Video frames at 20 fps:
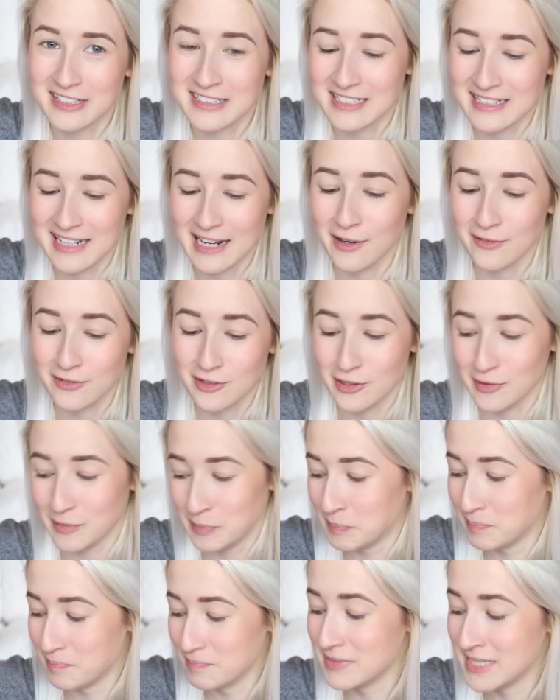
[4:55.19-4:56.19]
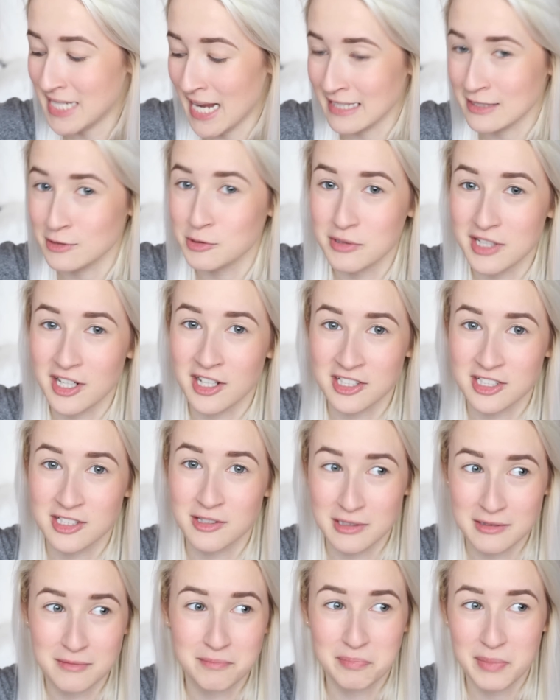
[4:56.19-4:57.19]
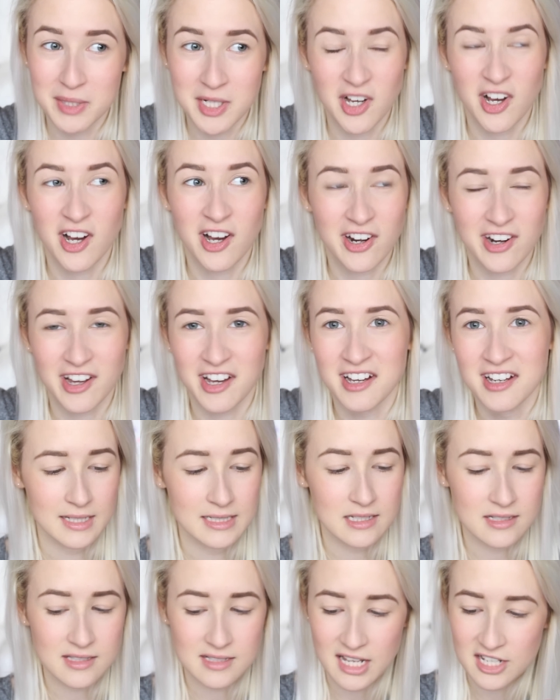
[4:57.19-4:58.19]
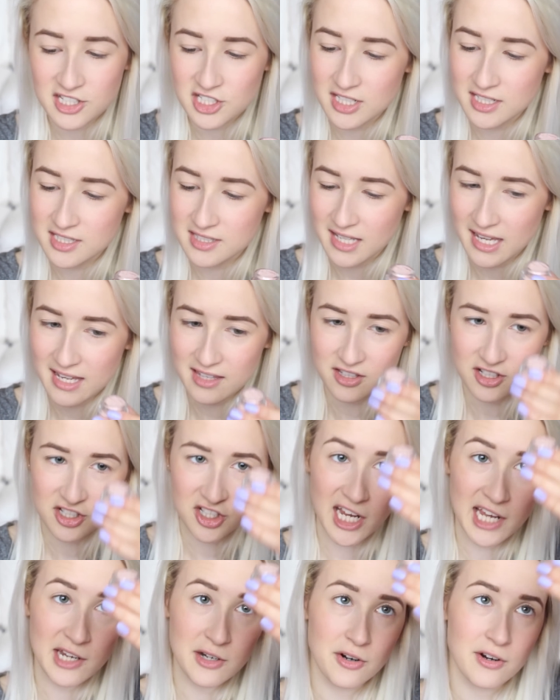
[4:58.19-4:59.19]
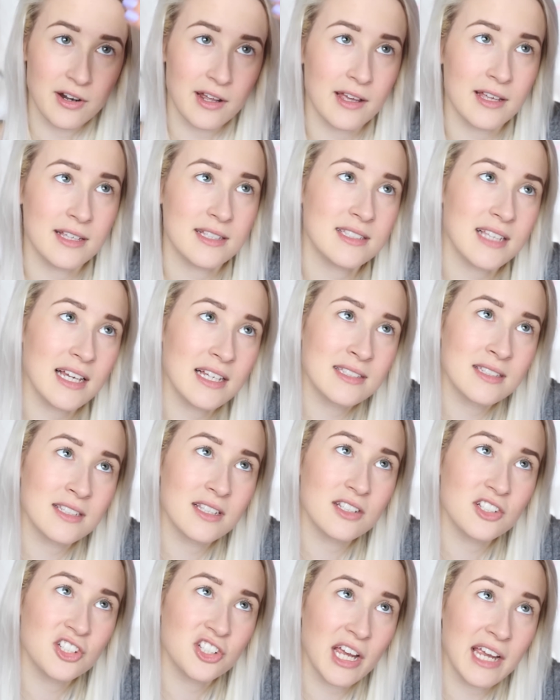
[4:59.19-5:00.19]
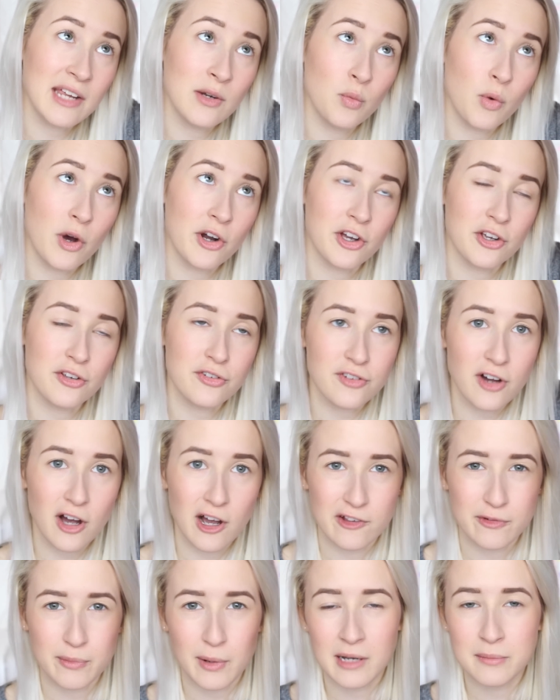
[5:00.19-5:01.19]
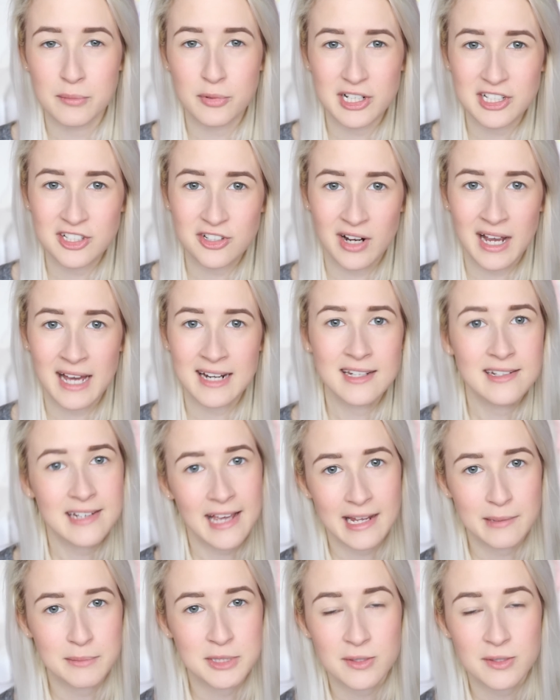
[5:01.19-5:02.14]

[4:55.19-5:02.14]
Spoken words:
So now I've got Dazzle Dusted Banana. It doesn't actually say the shade on it. It says shade 105, but I'm pretty sure it had a name.